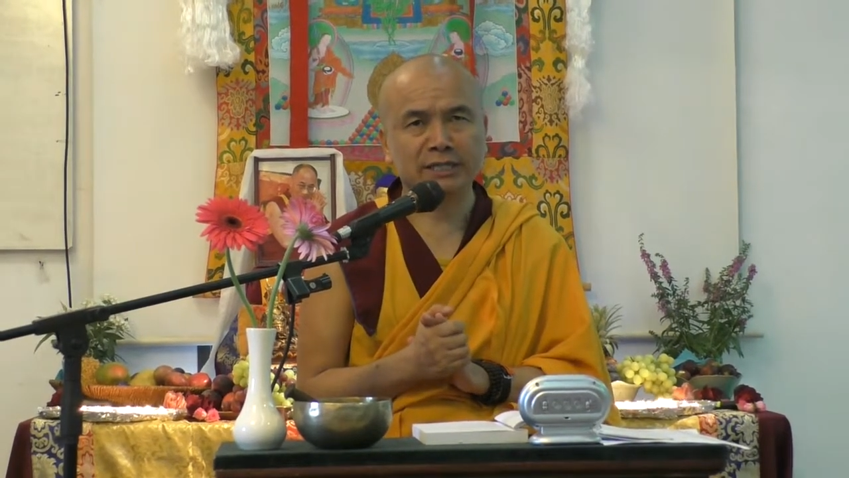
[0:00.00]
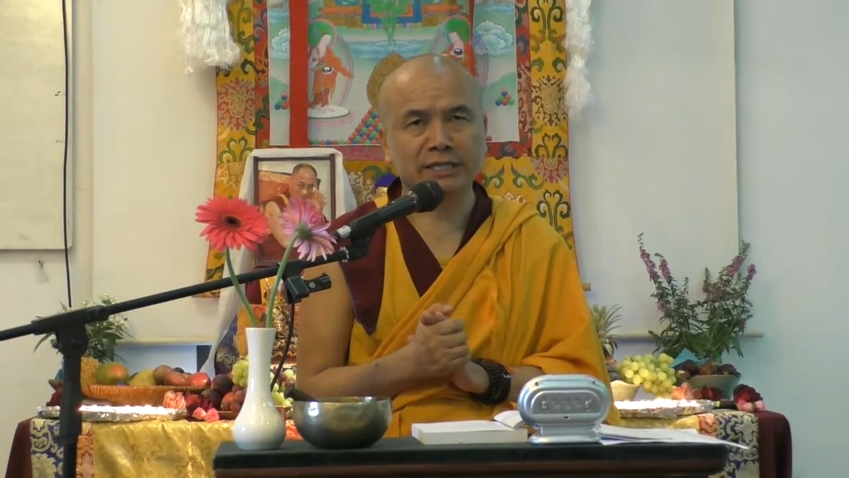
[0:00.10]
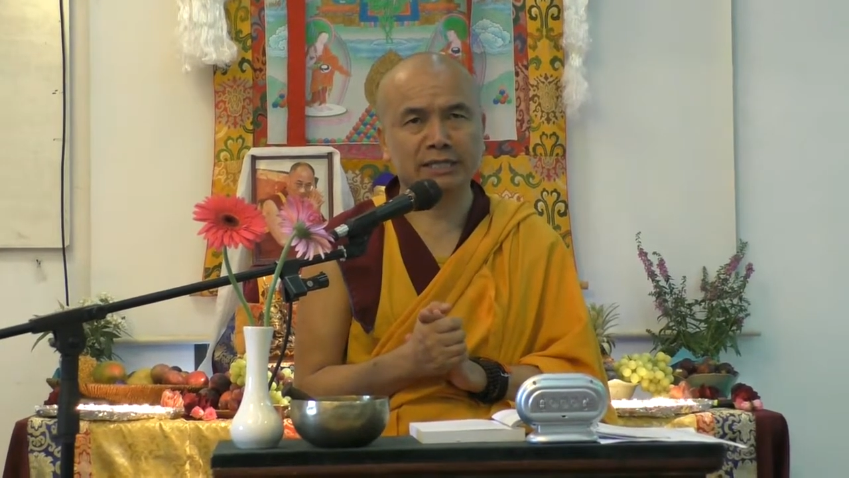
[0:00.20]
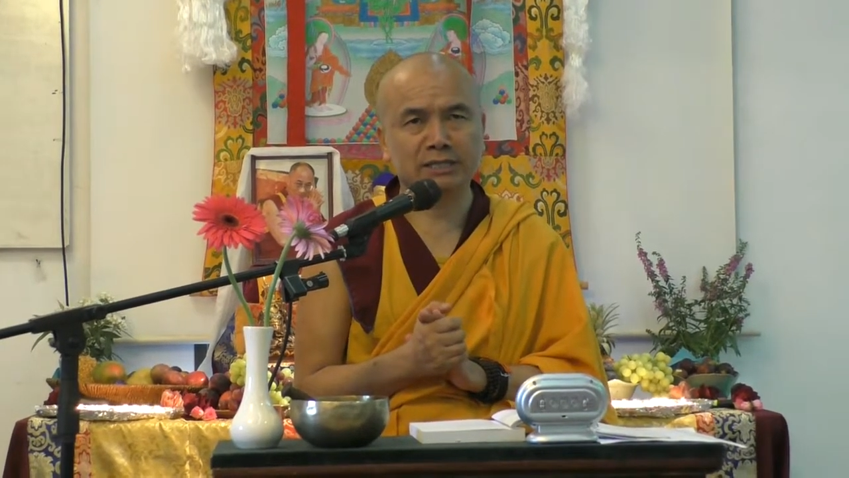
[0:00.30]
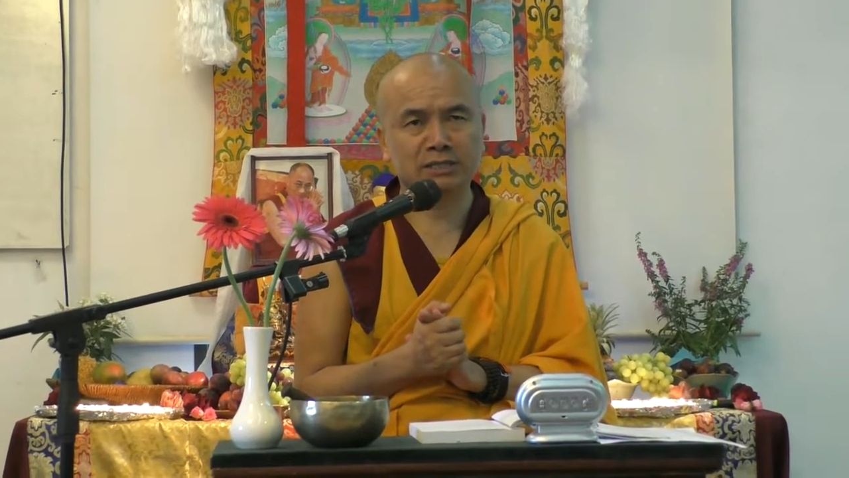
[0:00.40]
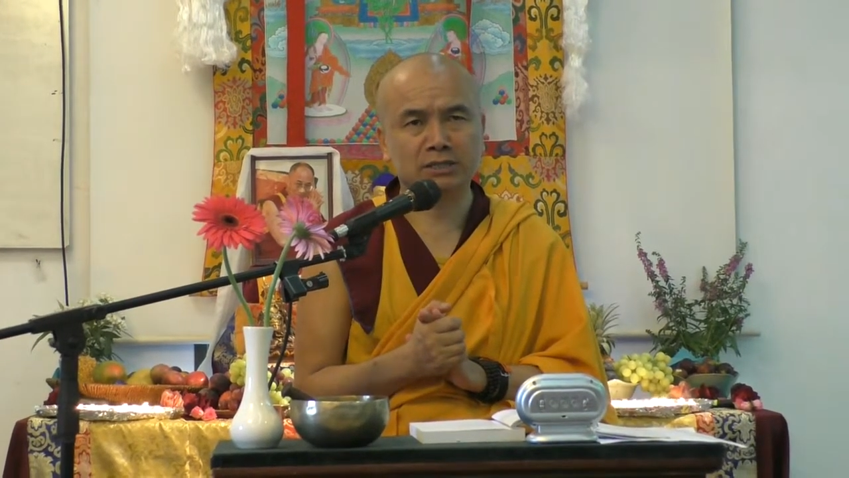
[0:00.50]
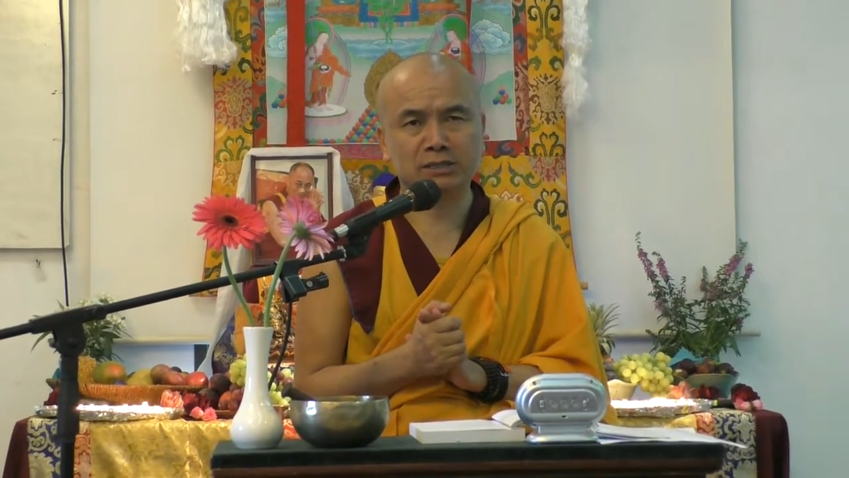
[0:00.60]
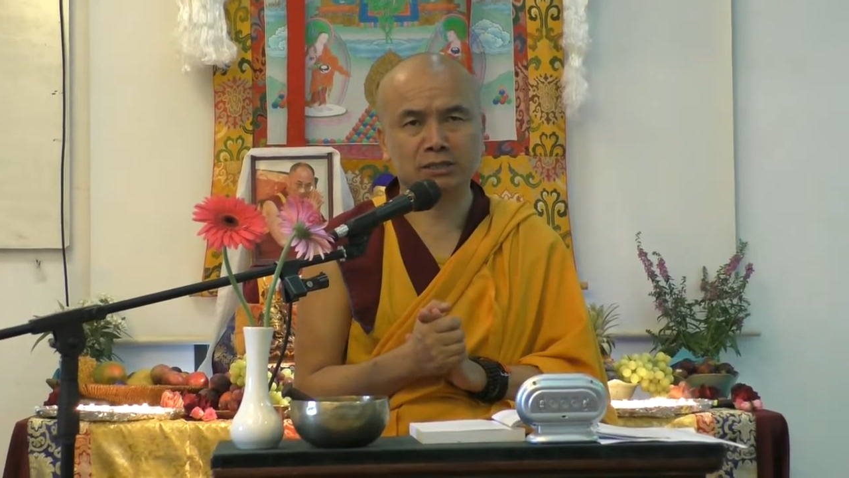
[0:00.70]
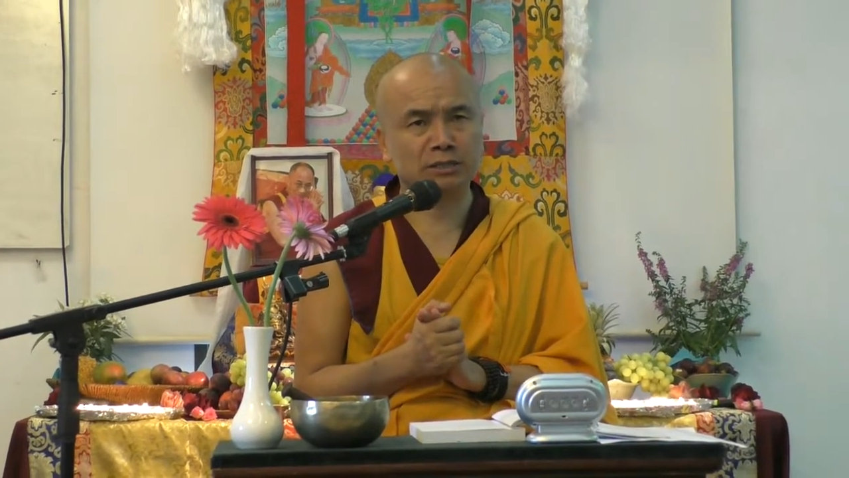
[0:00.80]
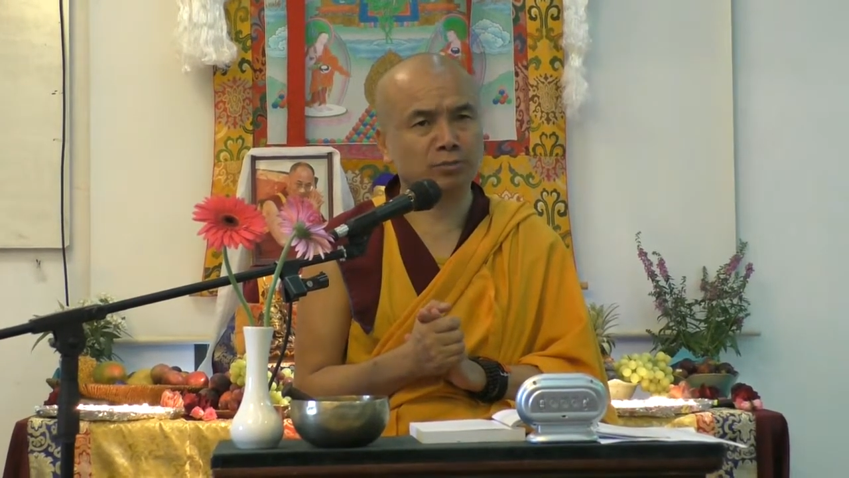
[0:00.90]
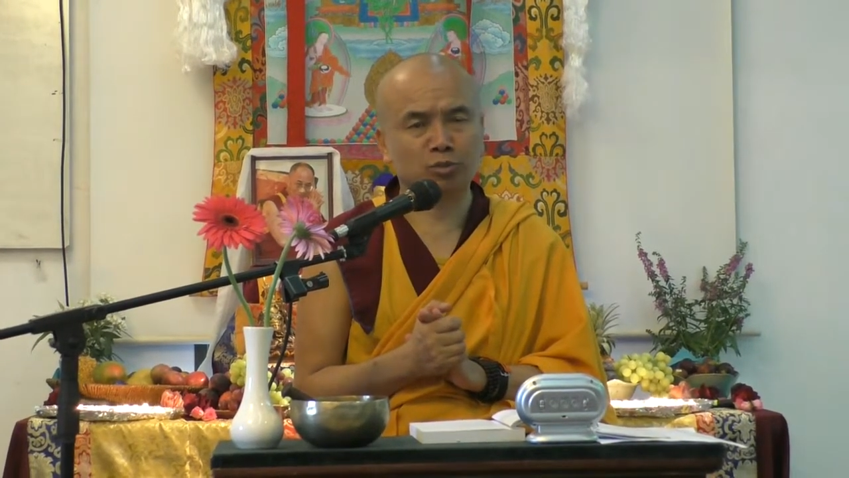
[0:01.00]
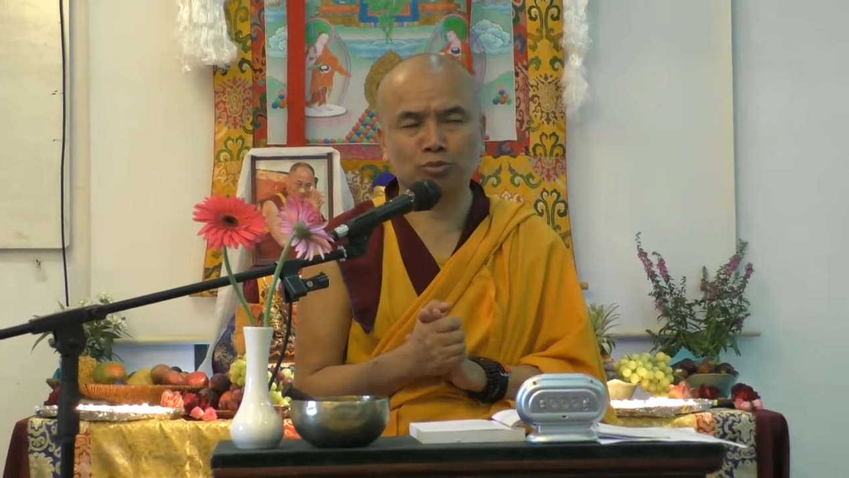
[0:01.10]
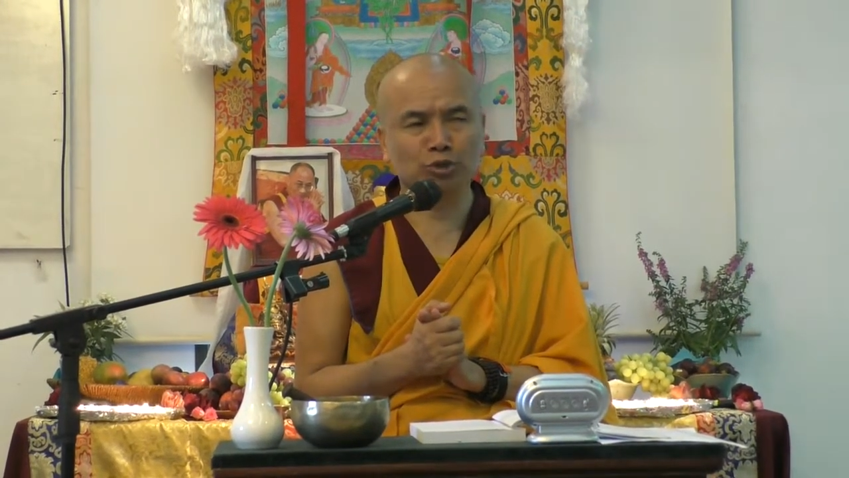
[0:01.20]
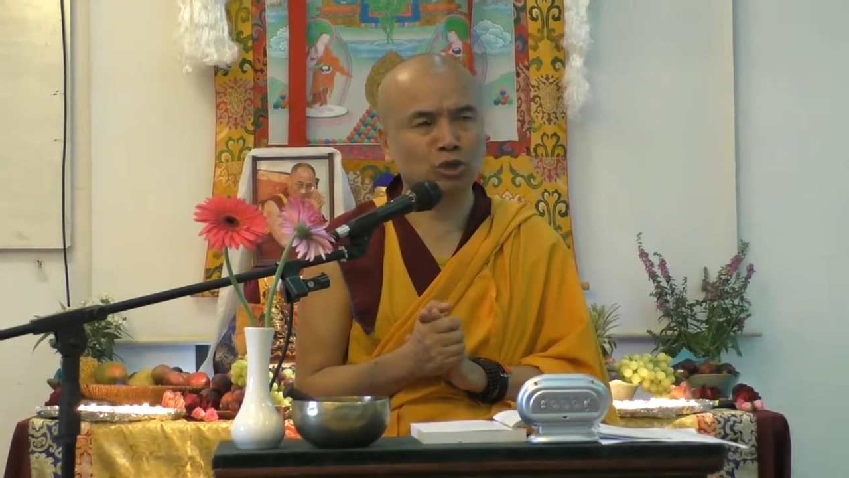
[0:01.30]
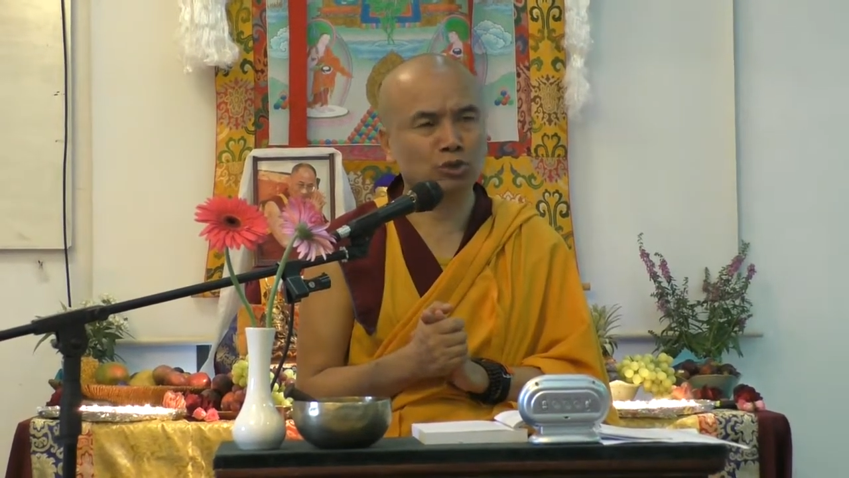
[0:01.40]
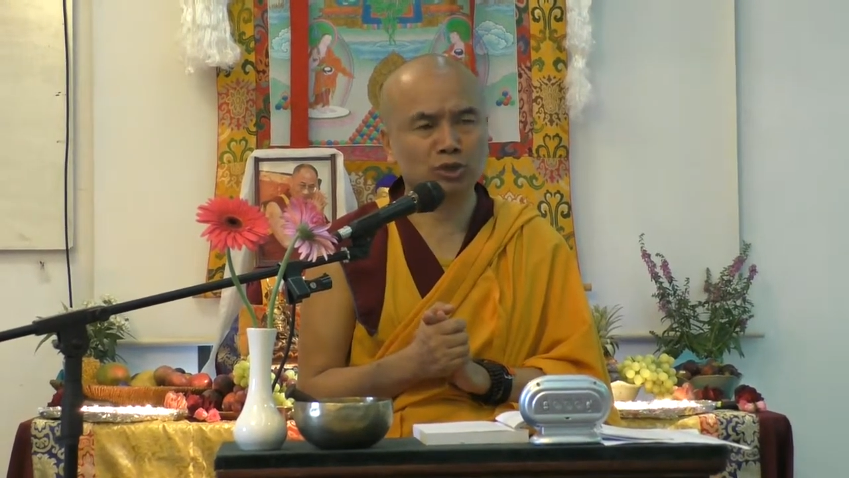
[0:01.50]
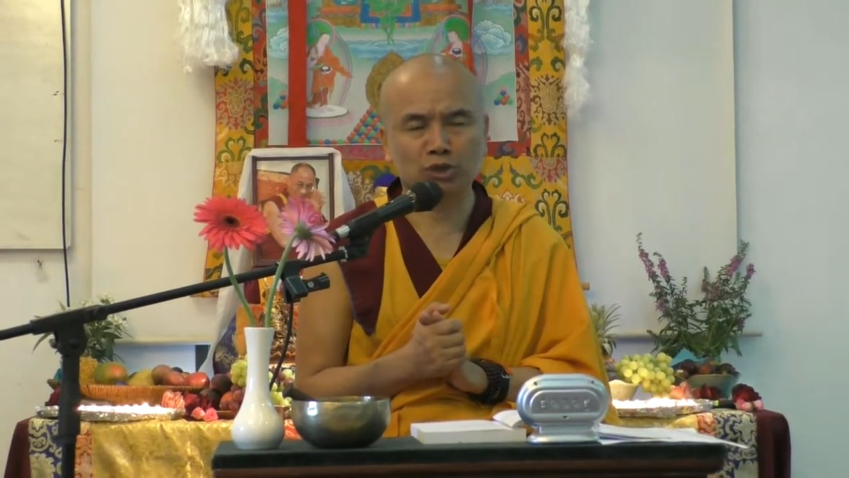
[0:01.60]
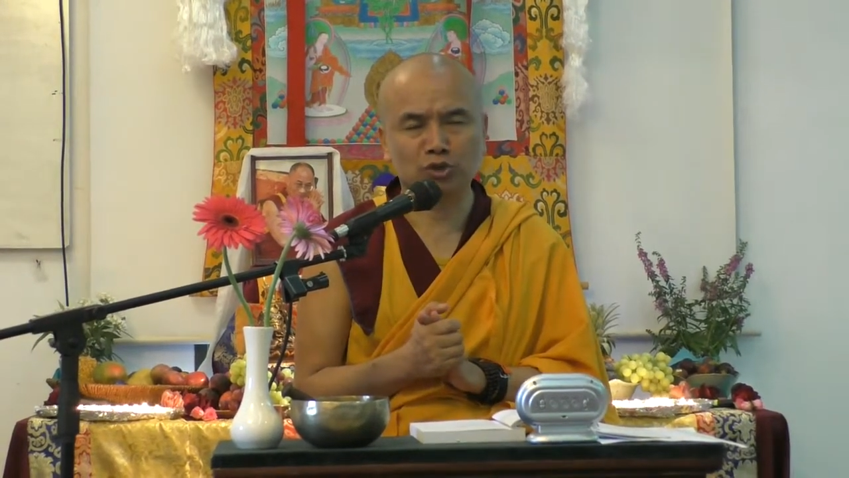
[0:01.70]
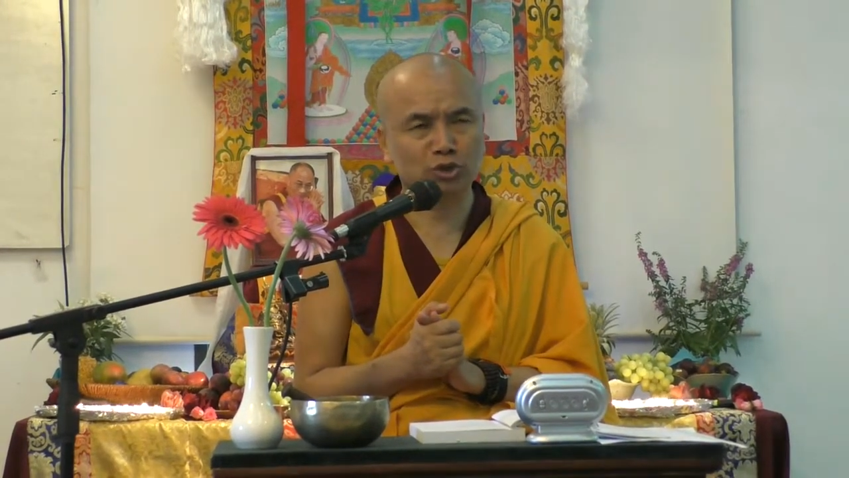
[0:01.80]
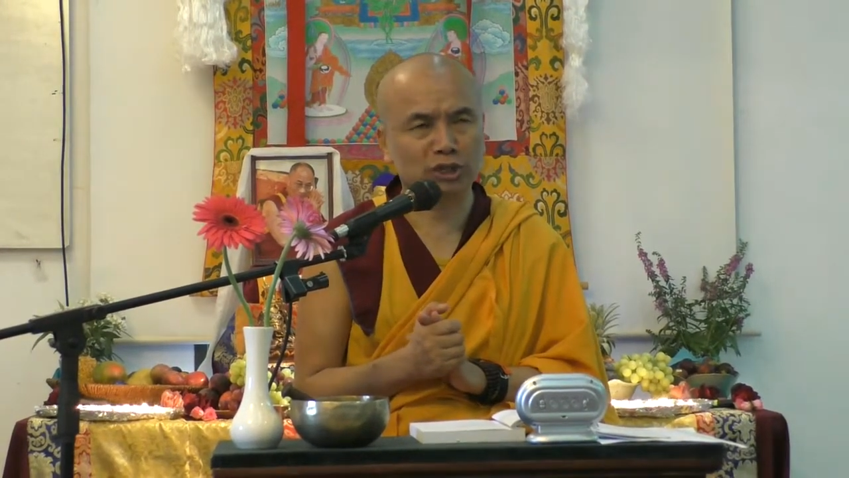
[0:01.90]
is Buddhahood
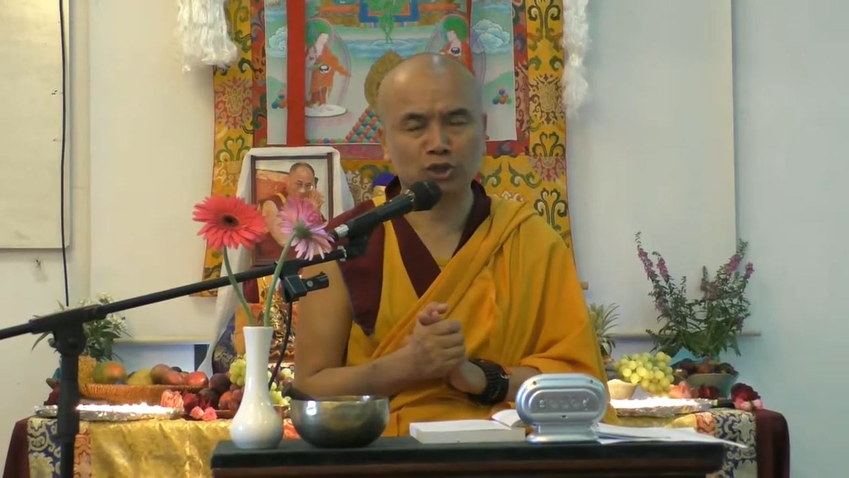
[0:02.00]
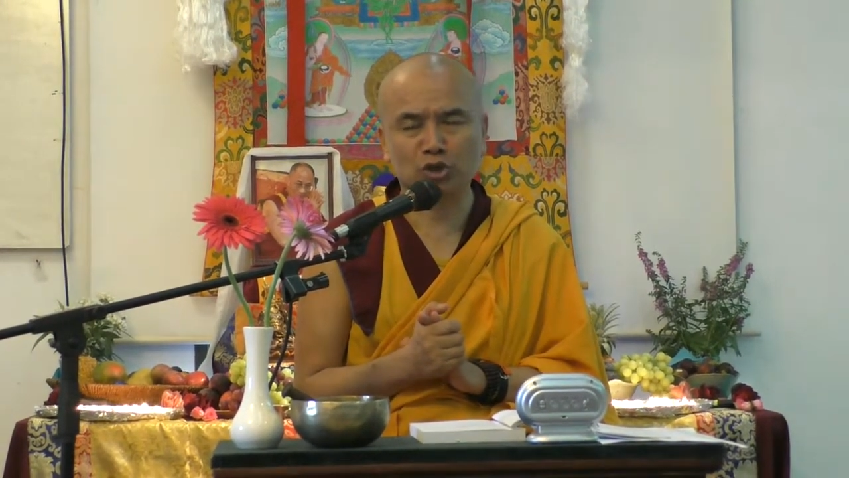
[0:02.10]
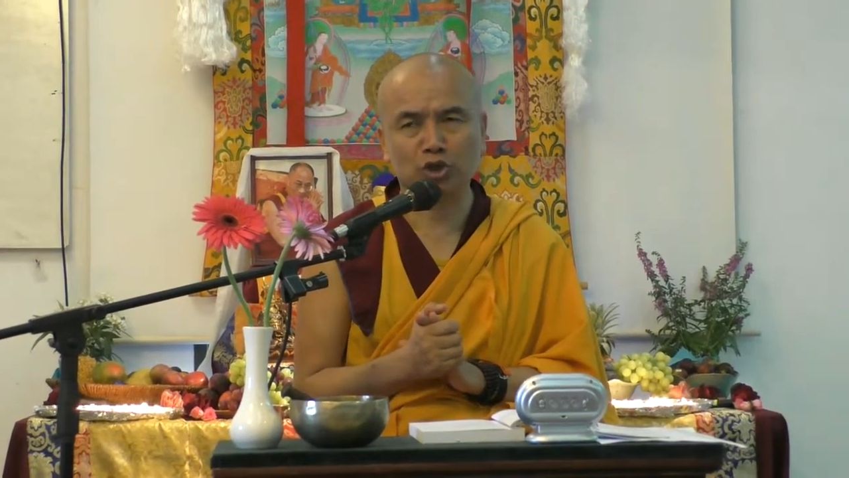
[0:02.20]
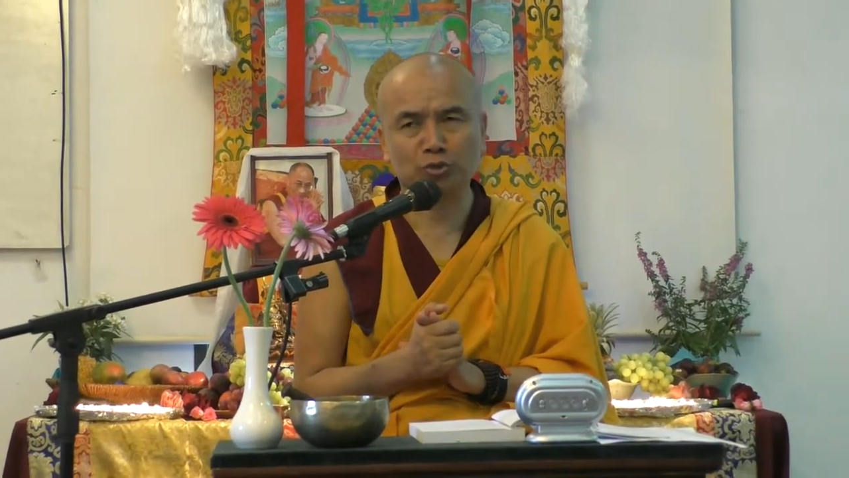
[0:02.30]
is not